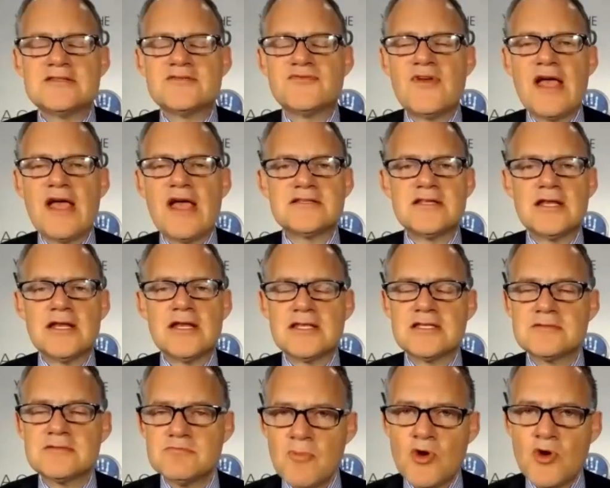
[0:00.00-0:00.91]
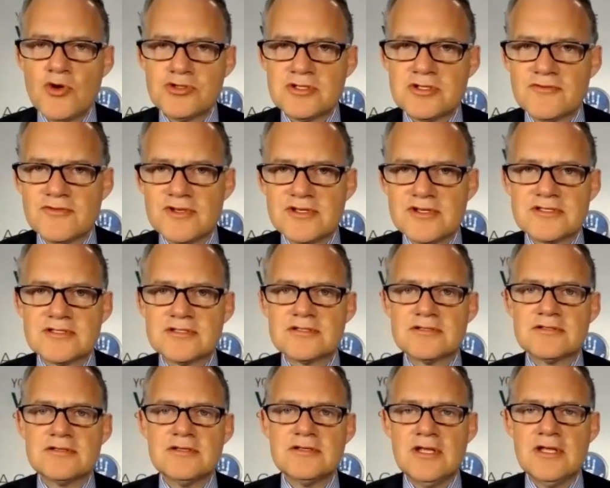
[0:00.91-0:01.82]
fascinating because most of
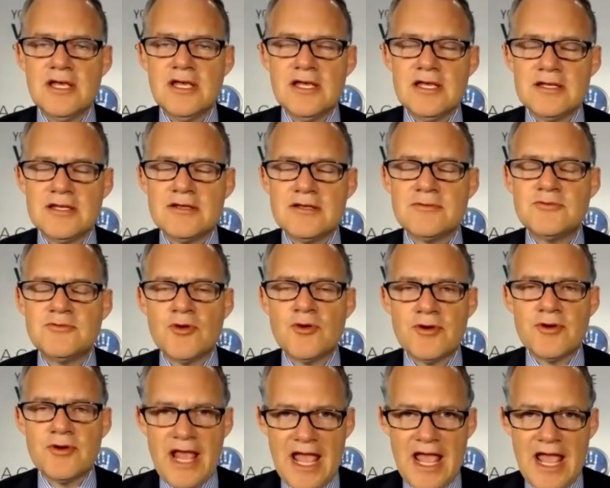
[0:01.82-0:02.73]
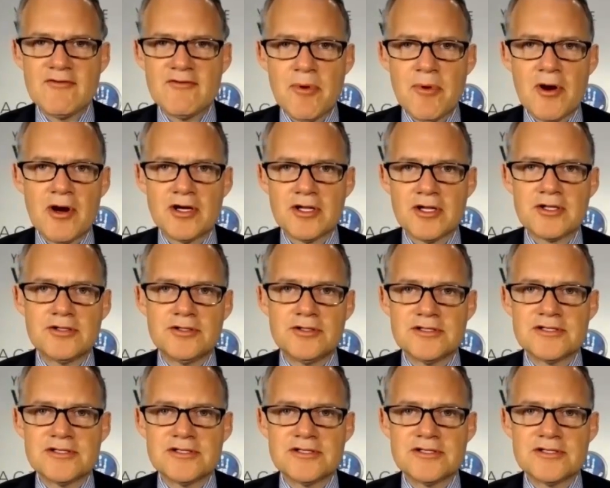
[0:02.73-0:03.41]
us don't have a particle